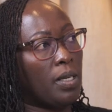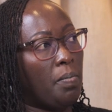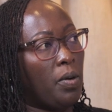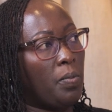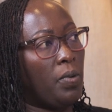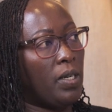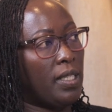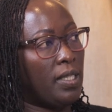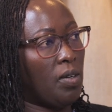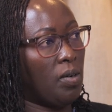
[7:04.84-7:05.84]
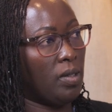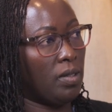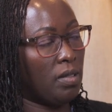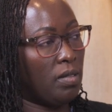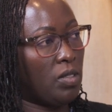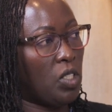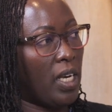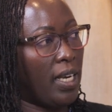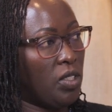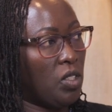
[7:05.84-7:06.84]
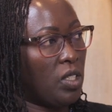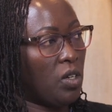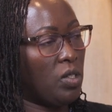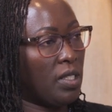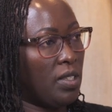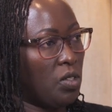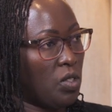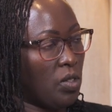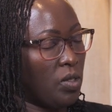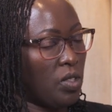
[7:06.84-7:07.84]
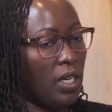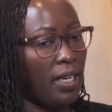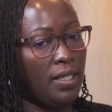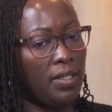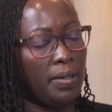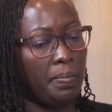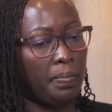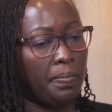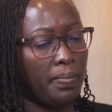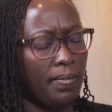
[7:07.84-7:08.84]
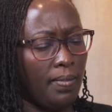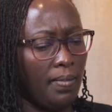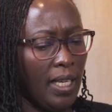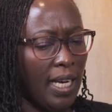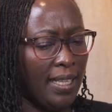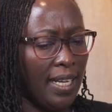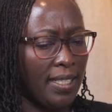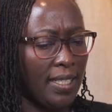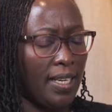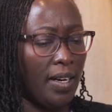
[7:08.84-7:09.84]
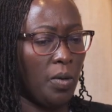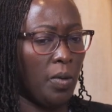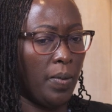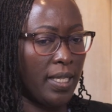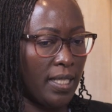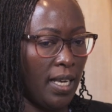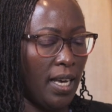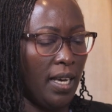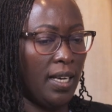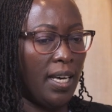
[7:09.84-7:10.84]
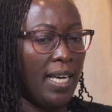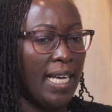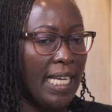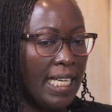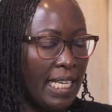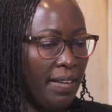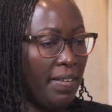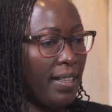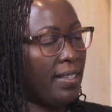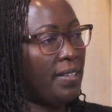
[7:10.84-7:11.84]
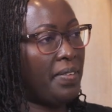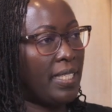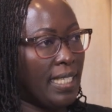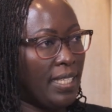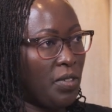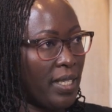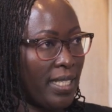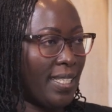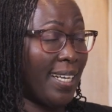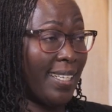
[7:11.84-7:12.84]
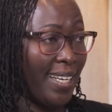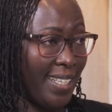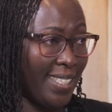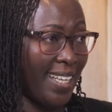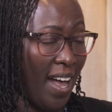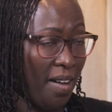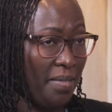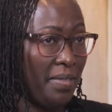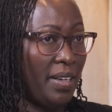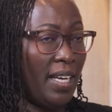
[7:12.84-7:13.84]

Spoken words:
was about political change, constitutional change. In that scenario, we were saying, given the different interests that Kenyans have,